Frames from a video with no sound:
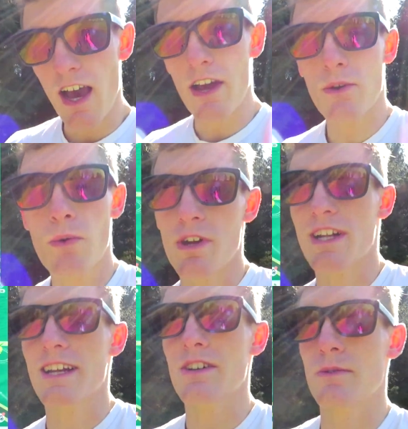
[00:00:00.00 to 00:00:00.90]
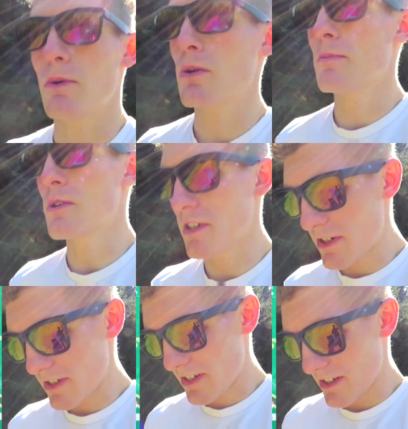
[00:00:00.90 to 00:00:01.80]
I don't want to click on a Pokemon
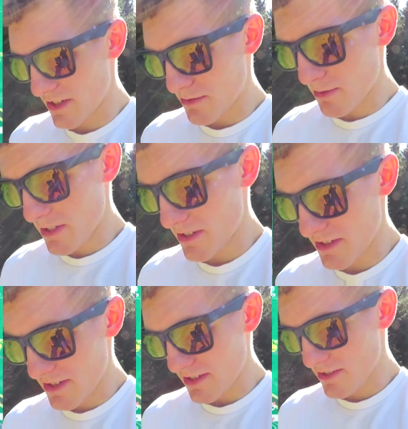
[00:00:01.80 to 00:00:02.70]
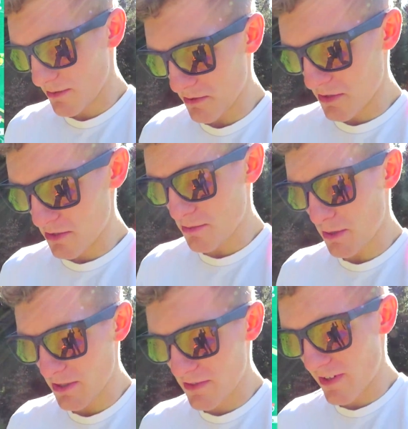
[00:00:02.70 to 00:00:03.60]
here and then next minute something good
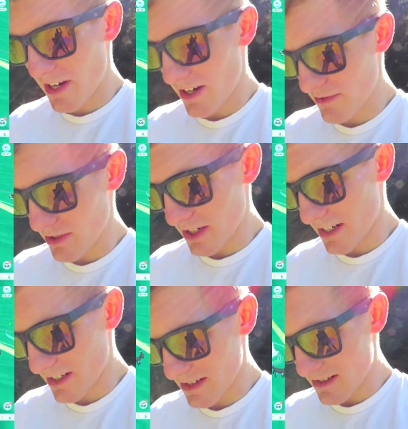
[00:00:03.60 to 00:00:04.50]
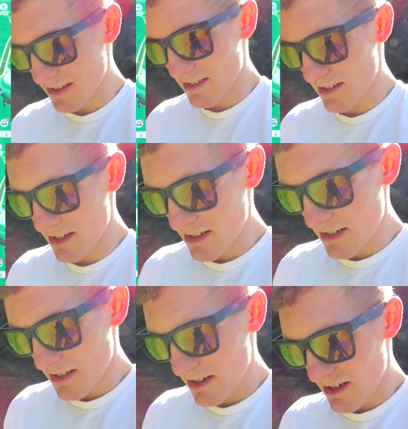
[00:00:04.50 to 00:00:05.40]
spawning right after I click it.
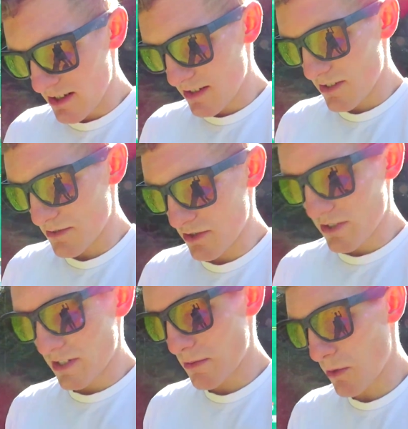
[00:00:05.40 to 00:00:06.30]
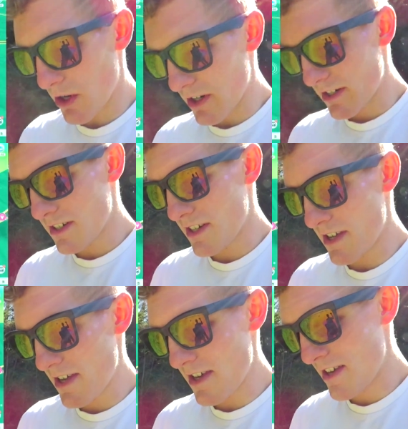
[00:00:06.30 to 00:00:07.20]
So I'm just going to keep walking
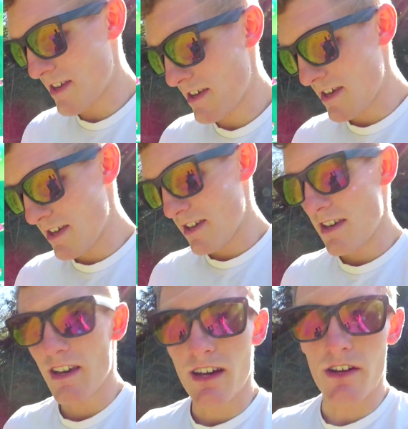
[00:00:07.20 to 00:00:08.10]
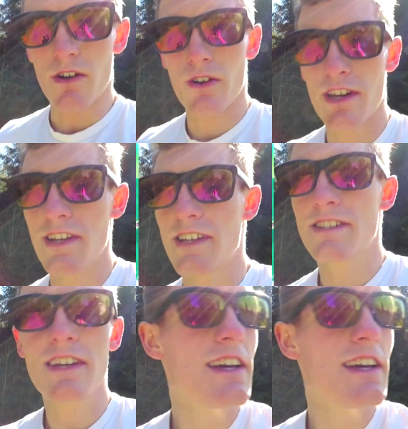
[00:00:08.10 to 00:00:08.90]
and holding this